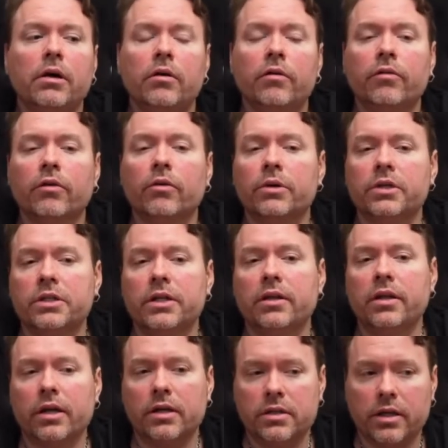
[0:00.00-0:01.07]
for which
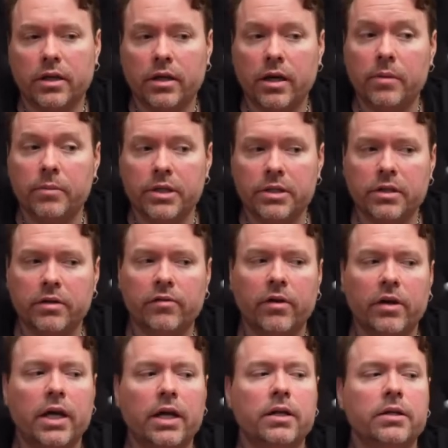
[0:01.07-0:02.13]
ethhex.com is a
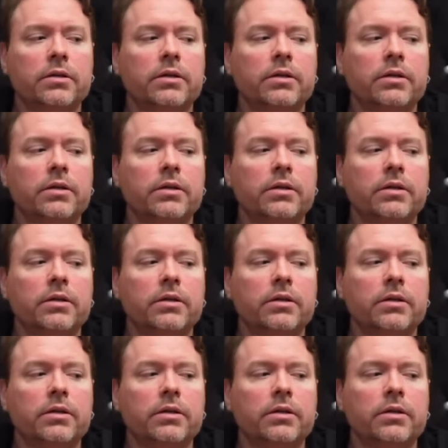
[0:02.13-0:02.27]
front end,